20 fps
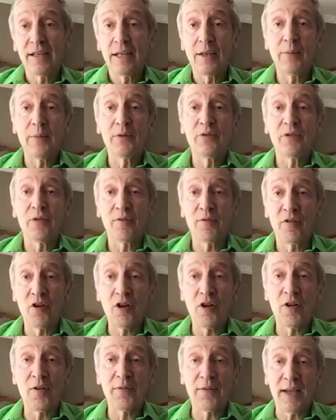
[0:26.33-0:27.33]
he was
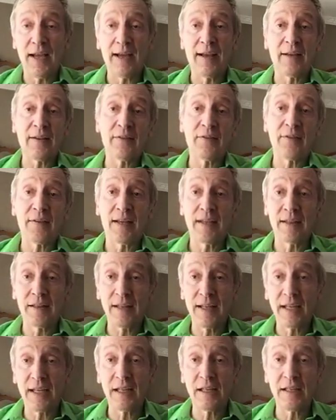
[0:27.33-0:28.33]
involved as the
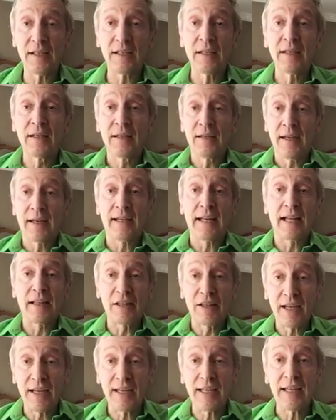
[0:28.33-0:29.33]
unlikely and
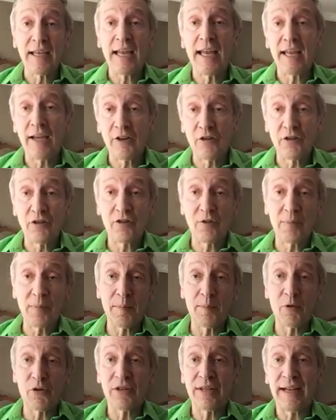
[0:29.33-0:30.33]
unlucky agent to
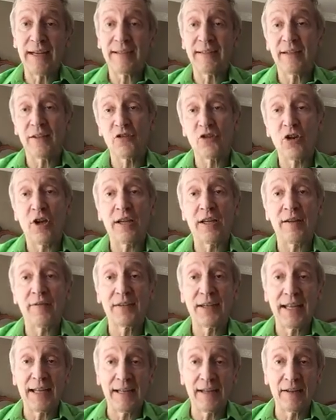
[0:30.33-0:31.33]
be protecting John
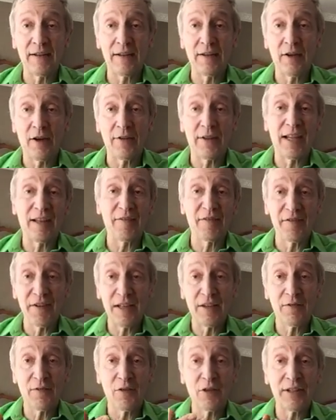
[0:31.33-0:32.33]
F. Kennedy on that
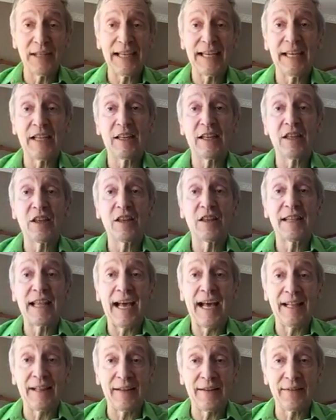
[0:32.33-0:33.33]
fateful day in
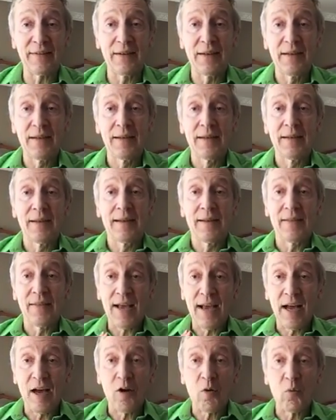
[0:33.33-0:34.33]
Dallas.
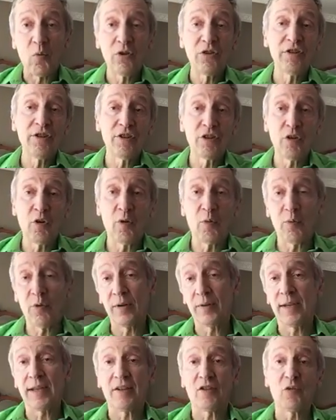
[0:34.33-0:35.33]
Now, wouldn't you know,
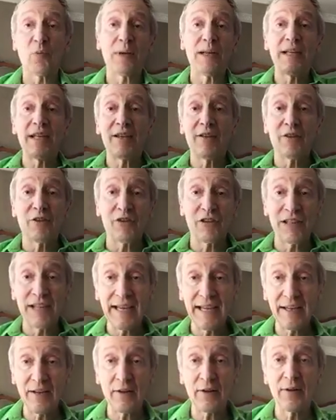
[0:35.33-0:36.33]
we're like twenty years
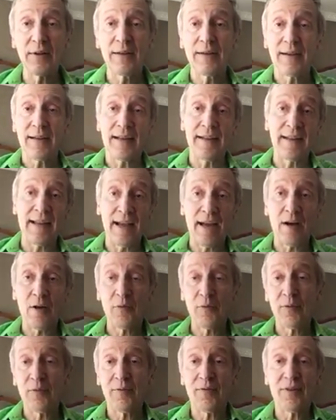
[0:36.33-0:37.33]
later, and
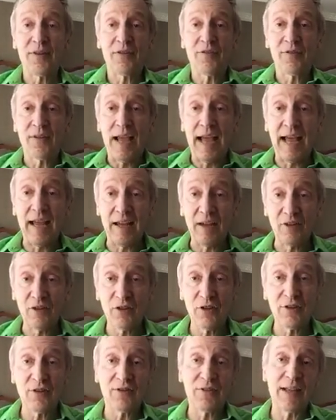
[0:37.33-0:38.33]
now this
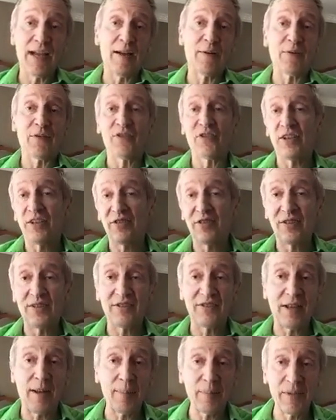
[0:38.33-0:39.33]
agent is now
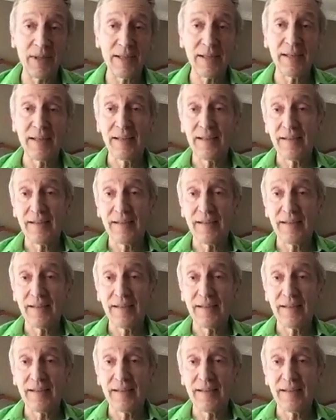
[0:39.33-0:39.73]
sixty-something.